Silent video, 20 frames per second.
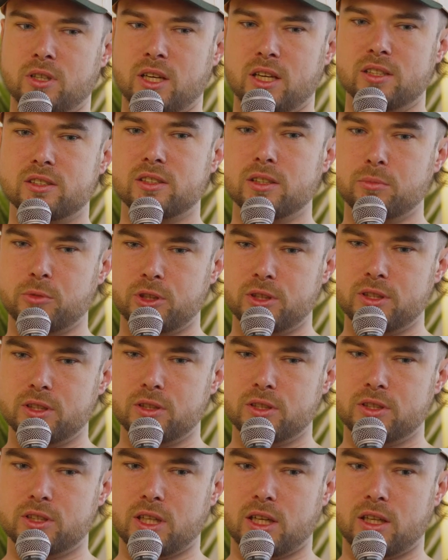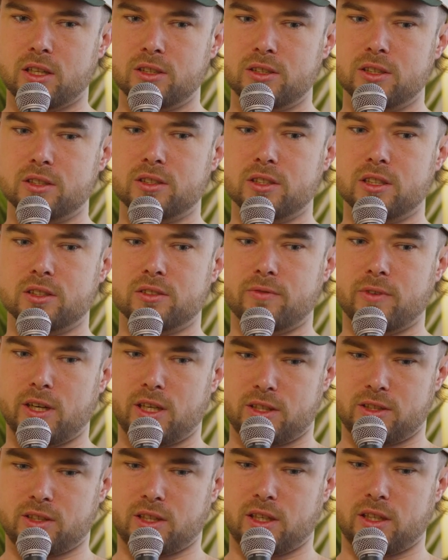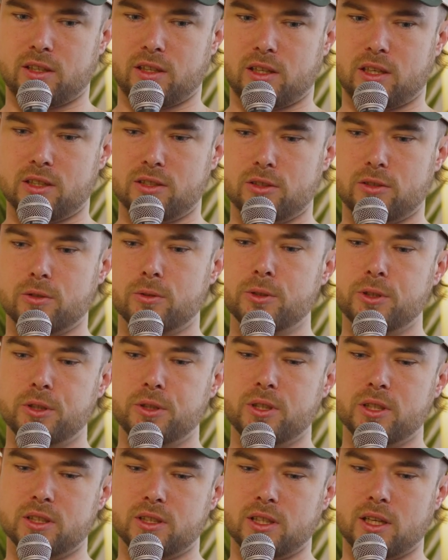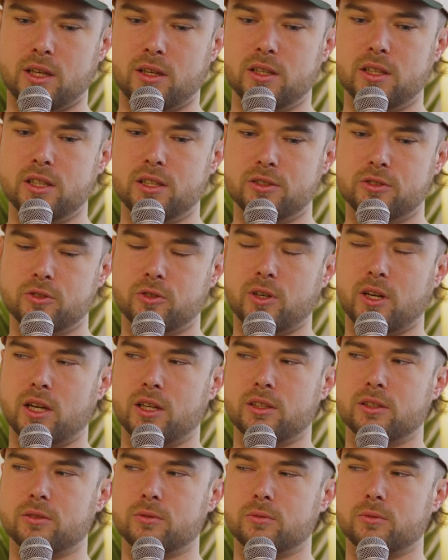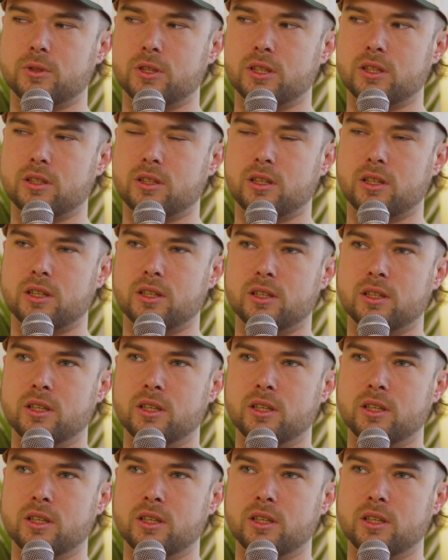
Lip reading: It's similar to the challenges. It's very psychological, and you can tell that he's trying to work on